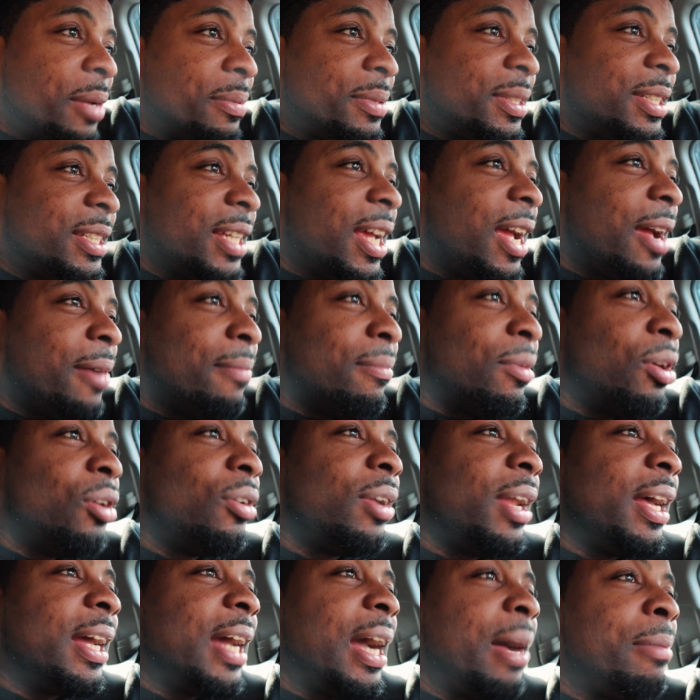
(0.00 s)
upset, bro.
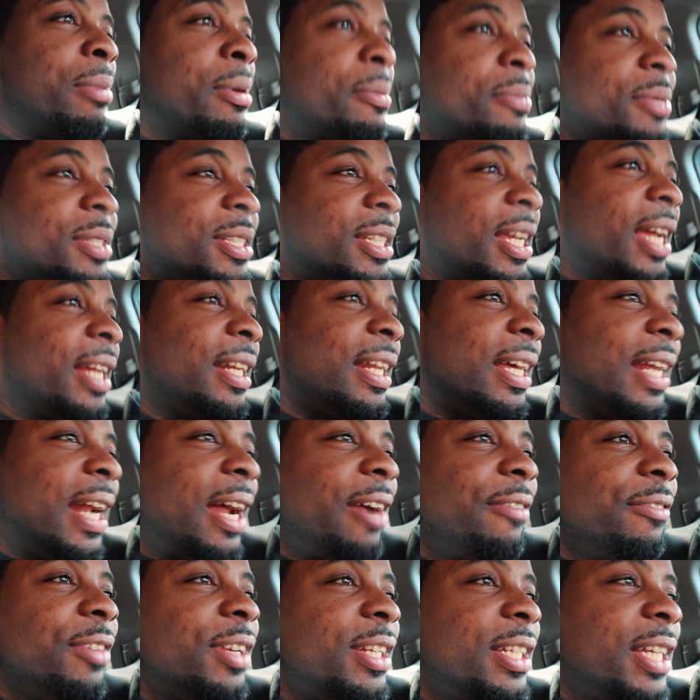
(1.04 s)
Like, I'm upset that I
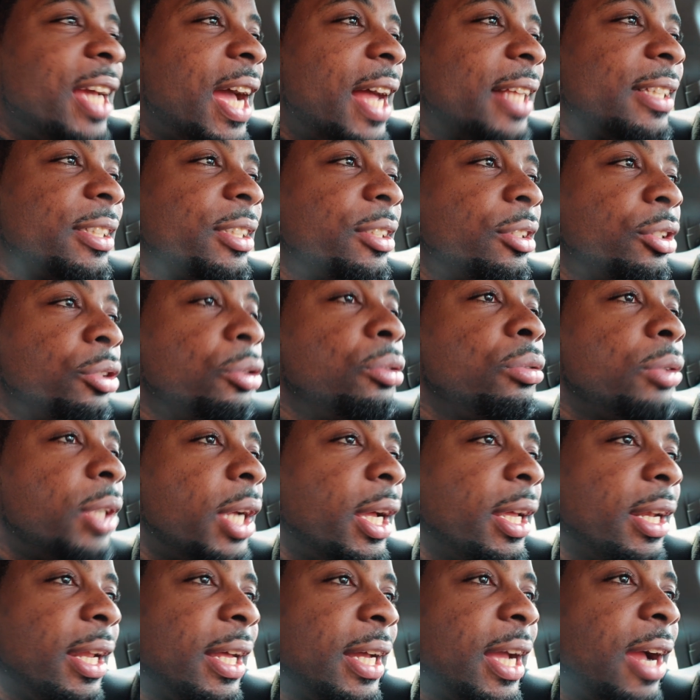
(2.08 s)
really had to do
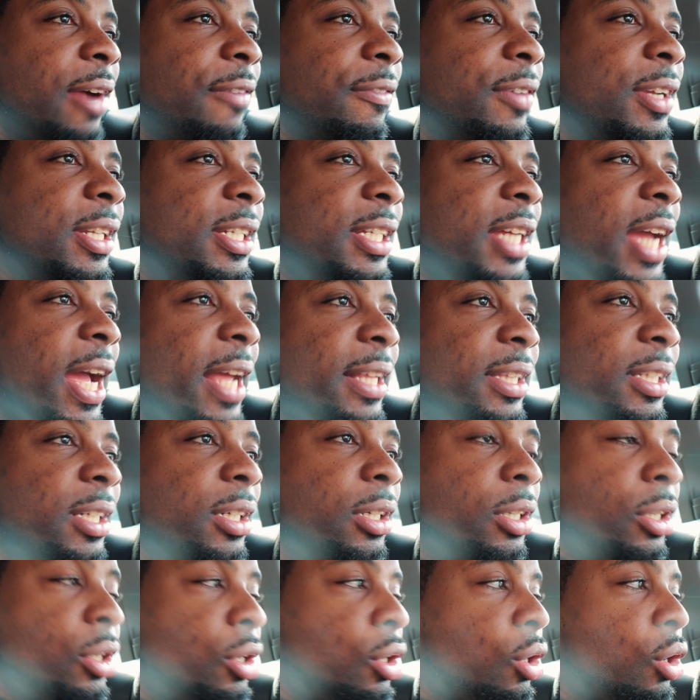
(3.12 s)
that. Like, I really had
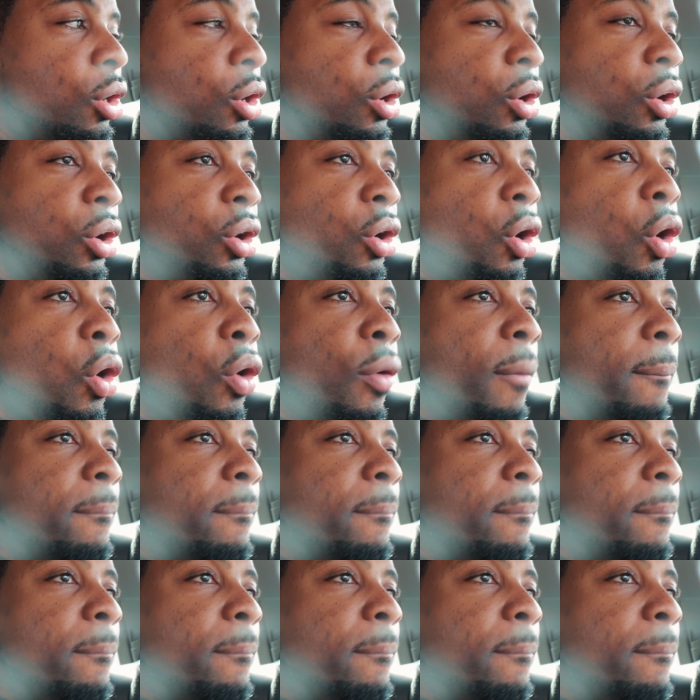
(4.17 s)
to go